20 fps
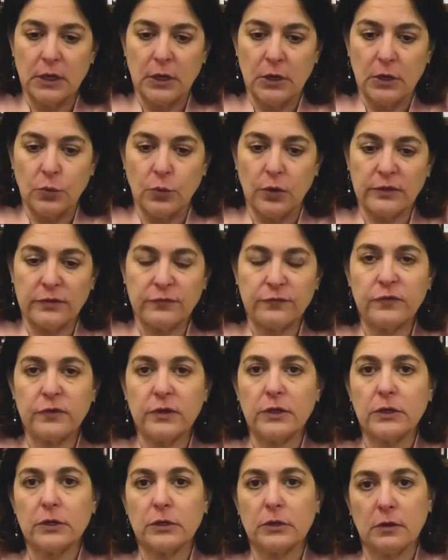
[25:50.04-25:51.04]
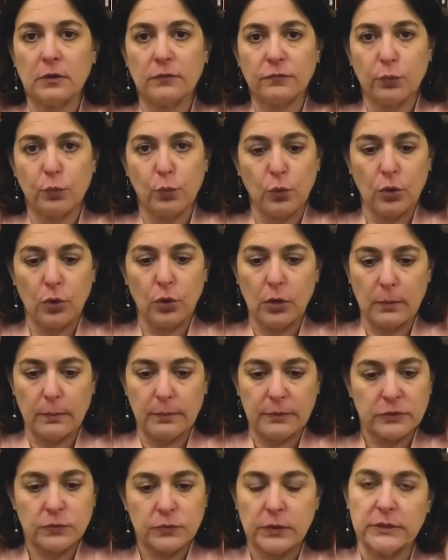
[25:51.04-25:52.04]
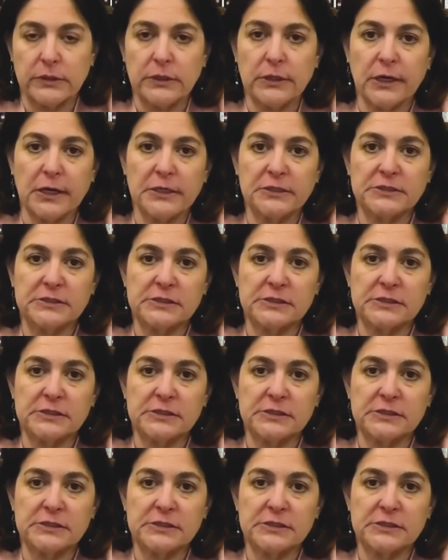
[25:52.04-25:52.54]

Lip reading: with fear of war between the United